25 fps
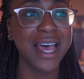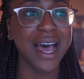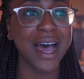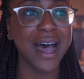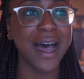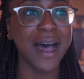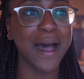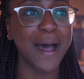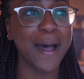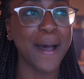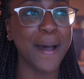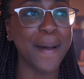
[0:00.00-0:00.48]

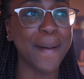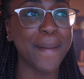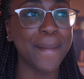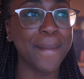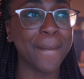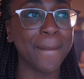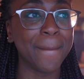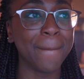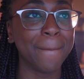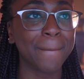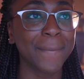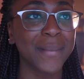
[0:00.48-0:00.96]

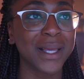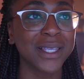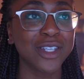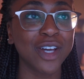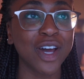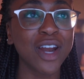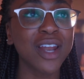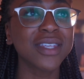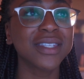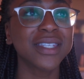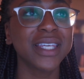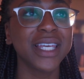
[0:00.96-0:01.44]
Because
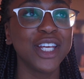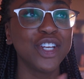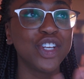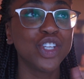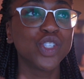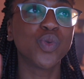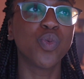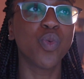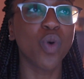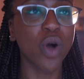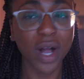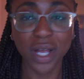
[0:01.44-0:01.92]
honestly, he
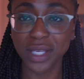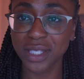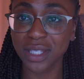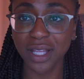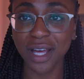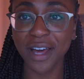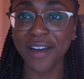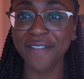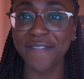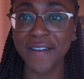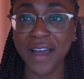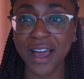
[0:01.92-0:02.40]
just walks a
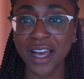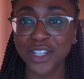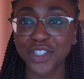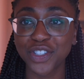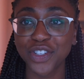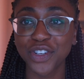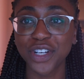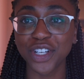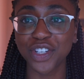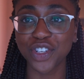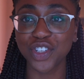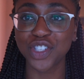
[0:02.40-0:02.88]
lot
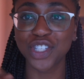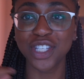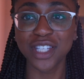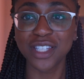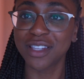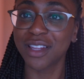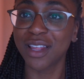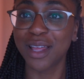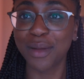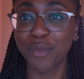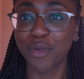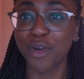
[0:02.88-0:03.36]
faster and just is
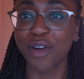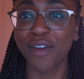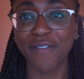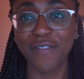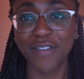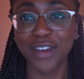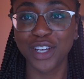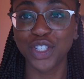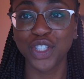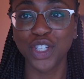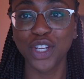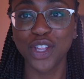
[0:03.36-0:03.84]
a lot more
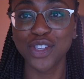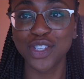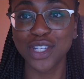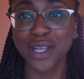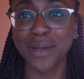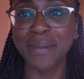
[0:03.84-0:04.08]
efficient.